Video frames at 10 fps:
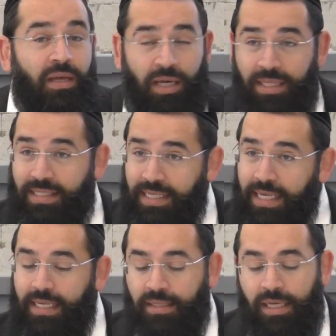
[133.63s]

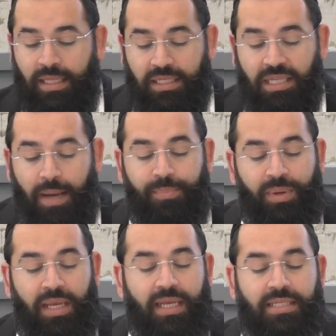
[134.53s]
Indeed, he does not
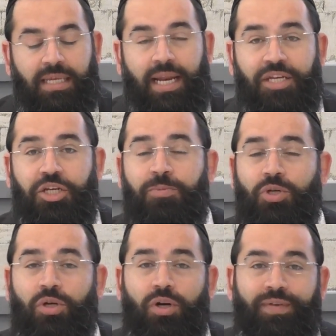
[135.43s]
bring it Zera
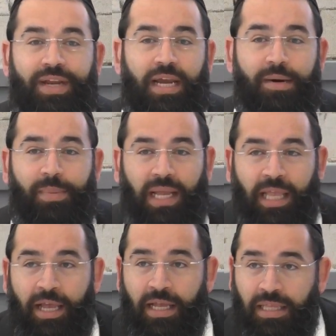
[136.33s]
Shimshon over here,
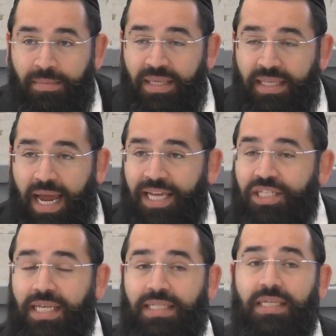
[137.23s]
but the Midrash
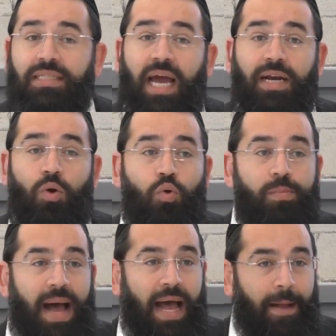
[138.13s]
says in
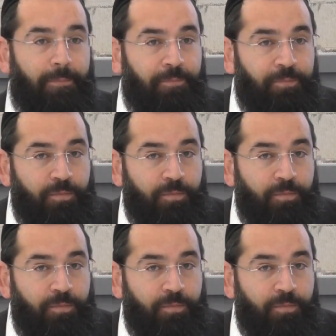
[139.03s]
Tanchuma